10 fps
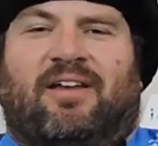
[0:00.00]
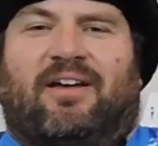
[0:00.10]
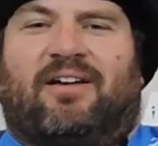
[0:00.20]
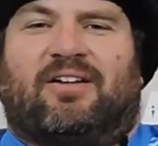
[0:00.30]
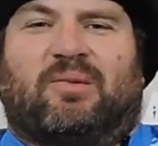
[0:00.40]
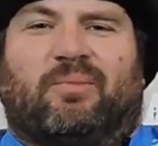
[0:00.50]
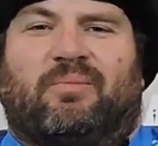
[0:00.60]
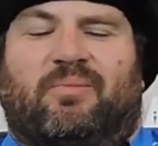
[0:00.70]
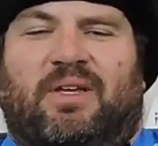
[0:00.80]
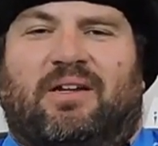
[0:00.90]

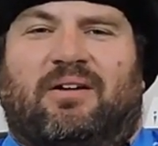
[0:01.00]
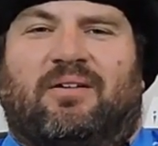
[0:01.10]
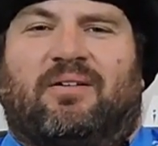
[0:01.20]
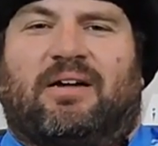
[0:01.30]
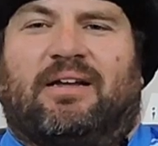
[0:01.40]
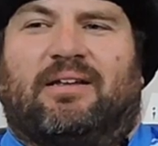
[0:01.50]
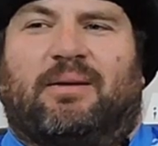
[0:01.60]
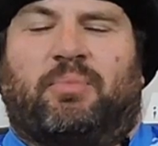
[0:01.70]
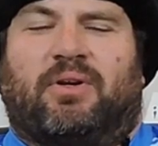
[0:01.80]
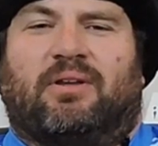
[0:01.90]
I
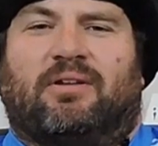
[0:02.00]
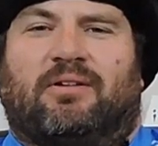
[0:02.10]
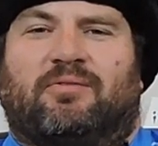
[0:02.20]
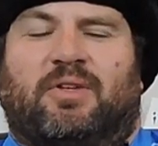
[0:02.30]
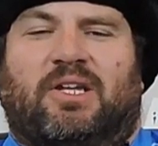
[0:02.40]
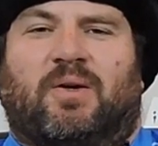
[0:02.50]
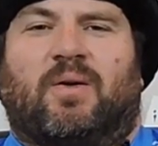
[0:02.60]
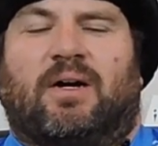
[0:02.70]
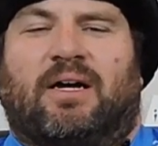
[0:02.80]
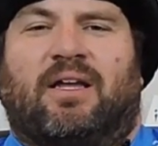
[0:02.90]
put out a little video
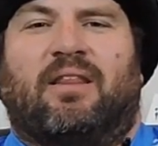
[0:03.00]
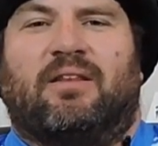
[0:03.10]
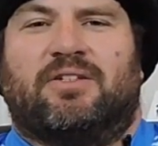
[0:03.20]
on